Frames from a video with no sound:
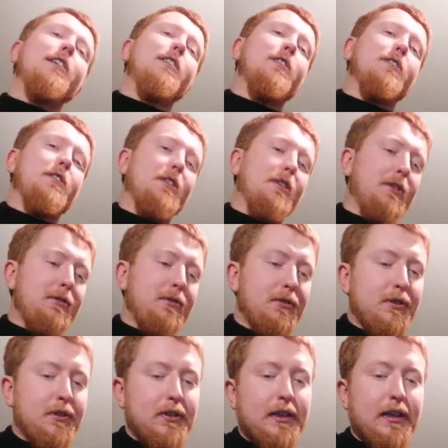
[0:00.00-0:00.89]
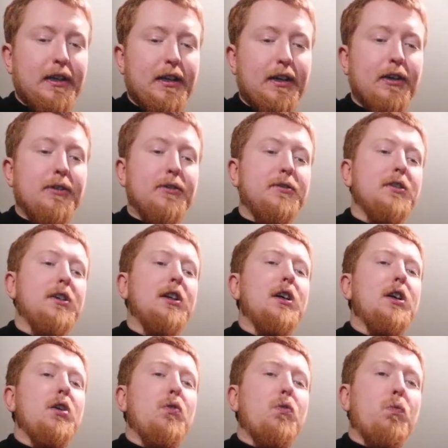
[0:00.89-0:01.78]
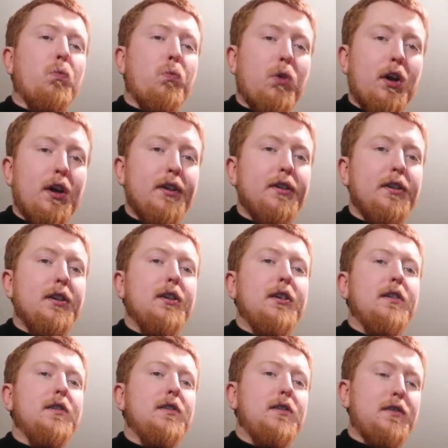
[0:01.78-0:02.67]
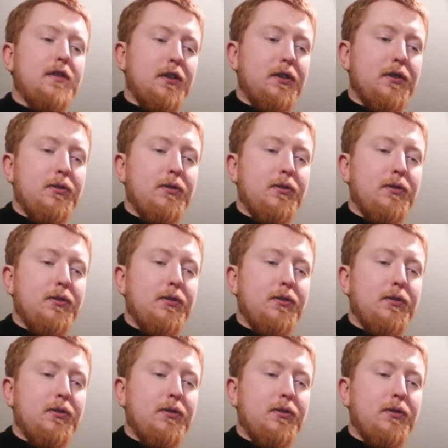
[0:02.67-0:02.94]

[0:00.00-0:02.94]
So it goes 1, 2,